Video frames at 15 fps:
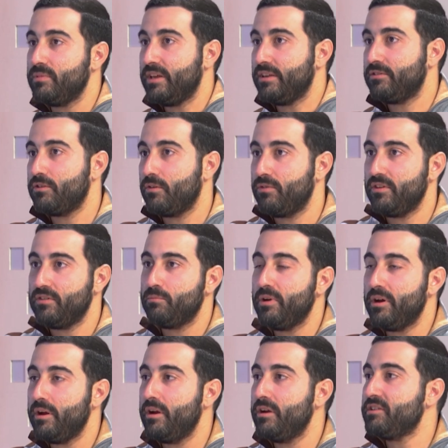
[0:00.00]
nests of these
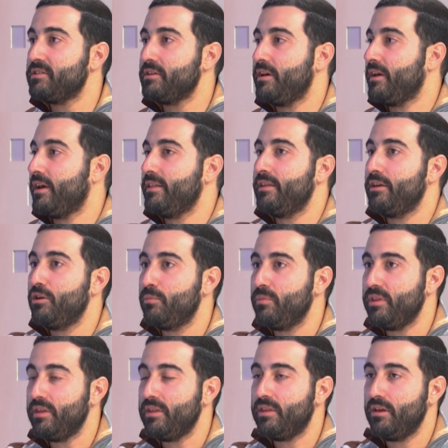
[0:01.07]
birds, get the
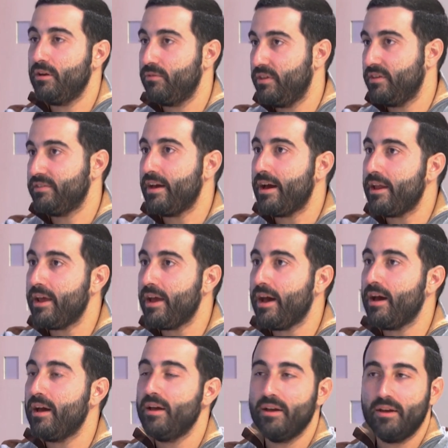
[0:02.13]
humidity of this
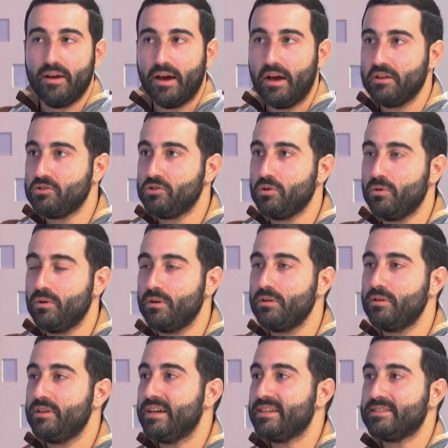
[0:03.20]
area, and so
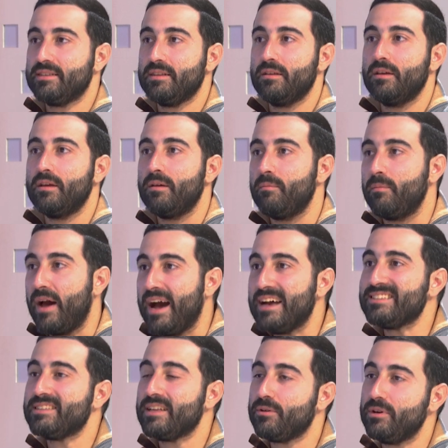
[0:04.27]
on. Just
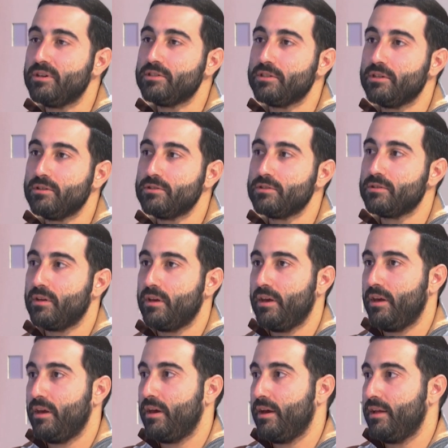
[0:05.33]
ask the questions
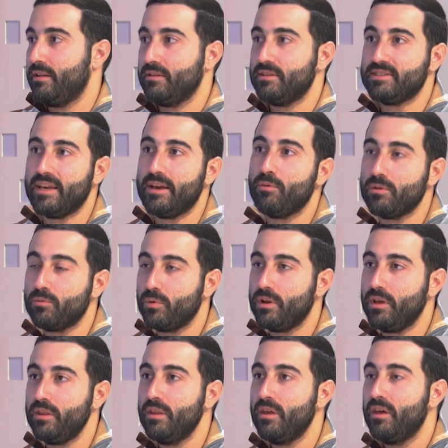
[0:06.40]
and say what we
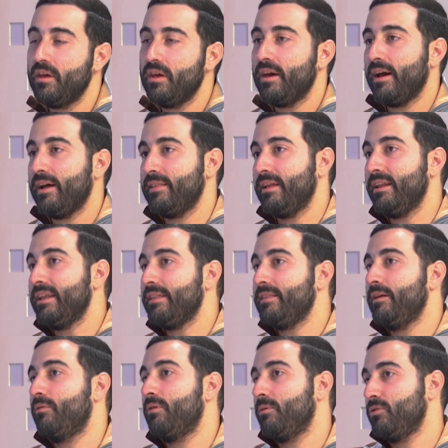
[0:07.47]
need, and then let
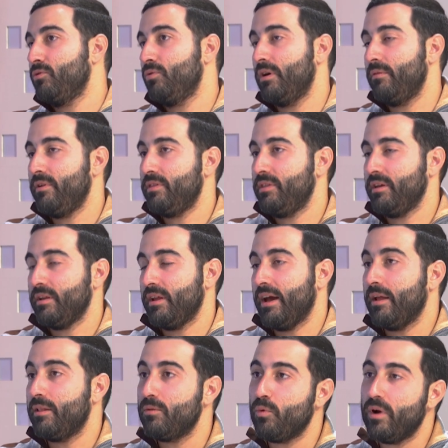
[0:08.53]
the robot do everything.
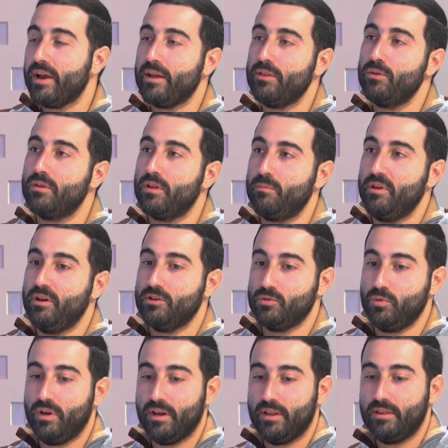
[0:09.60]
And why can do that? Because
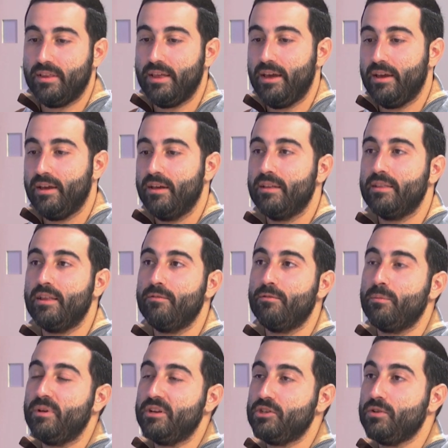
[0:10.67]
we can take the
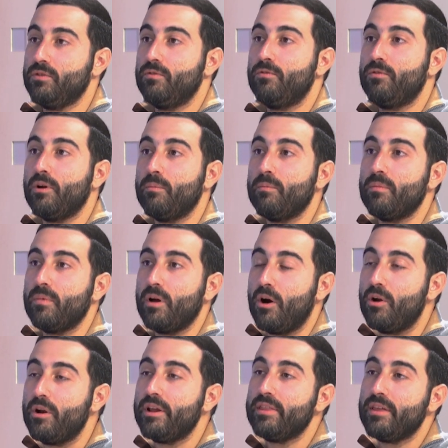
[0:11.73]
information from
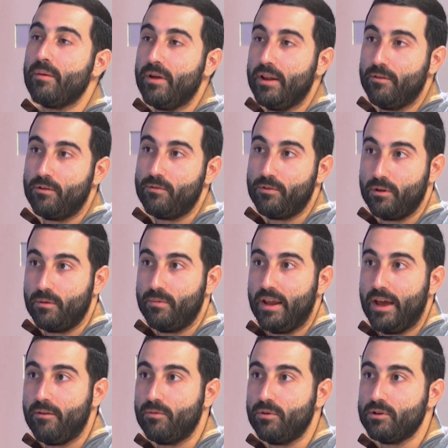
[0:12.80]
already available from
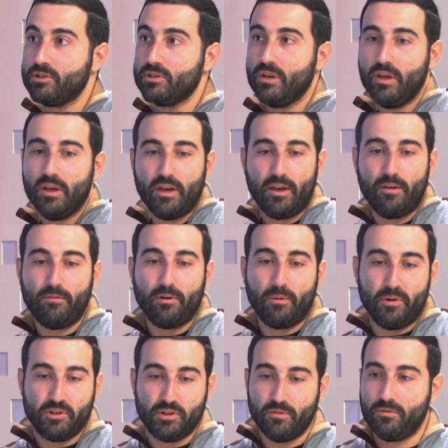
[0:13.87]
LiveWatch,
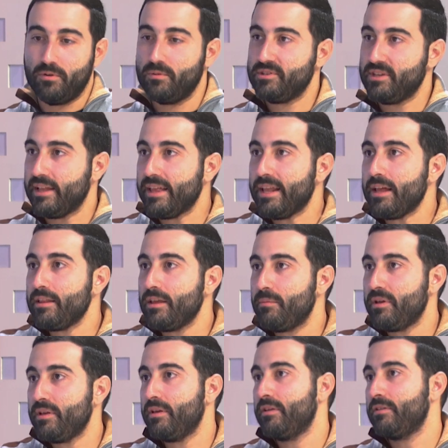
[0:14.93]
information from satellite
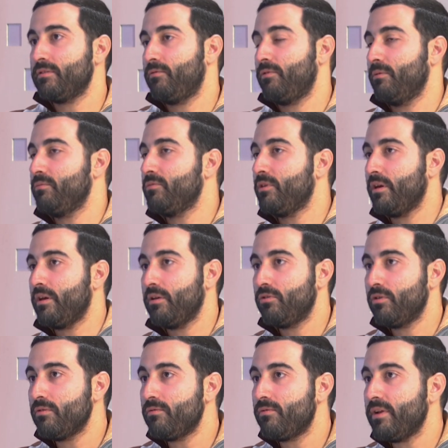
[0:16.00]
images, from
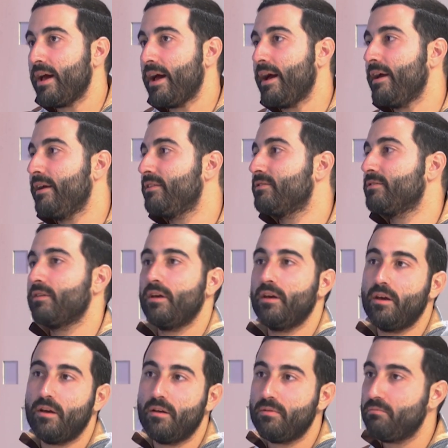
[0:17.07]
drone flights
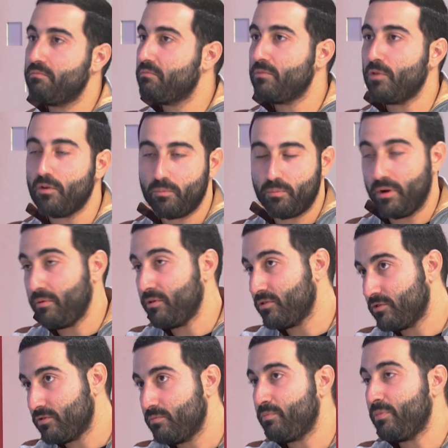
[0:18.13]
or
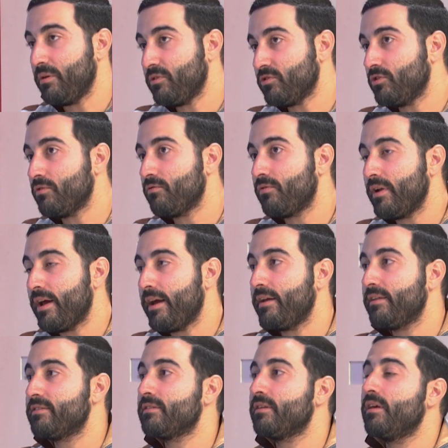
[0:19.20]
previous drone
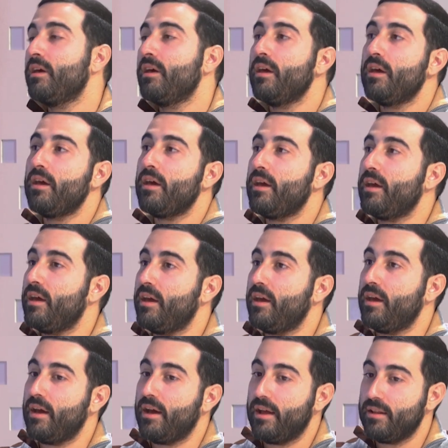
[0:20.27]
flights,
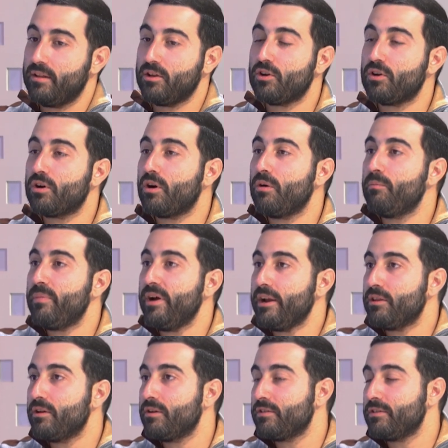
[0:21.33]
and
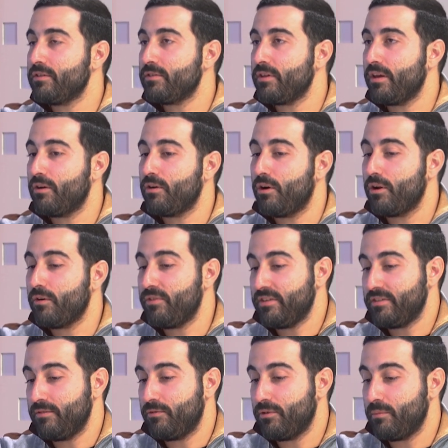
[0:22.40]
convert all of
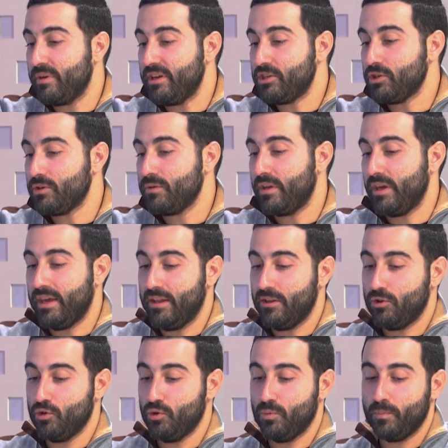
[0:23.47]
this information
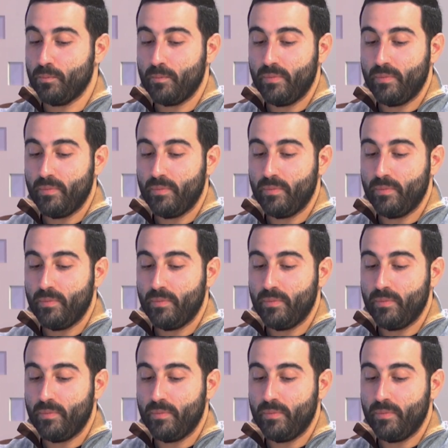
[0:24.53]
into